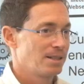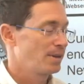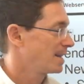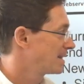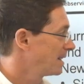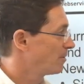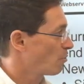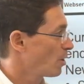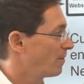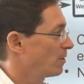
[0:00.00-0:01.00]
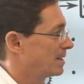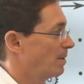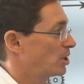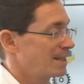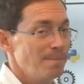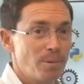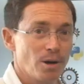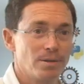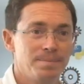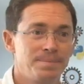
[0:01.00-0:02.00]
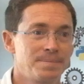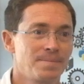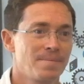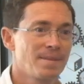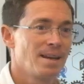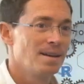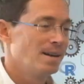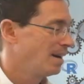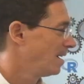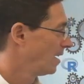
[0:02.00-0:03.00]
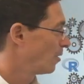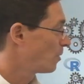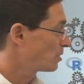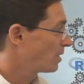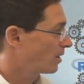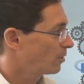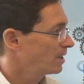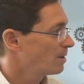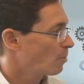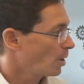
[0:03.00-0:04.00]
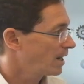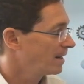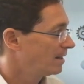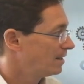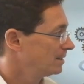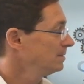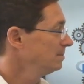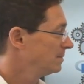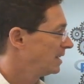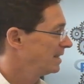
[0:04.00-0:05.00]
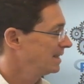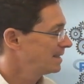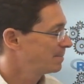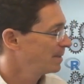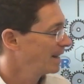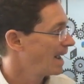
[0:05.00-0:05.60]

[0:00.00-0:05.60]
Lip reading: can see, the workflow is much simpler. What we are currently working on is being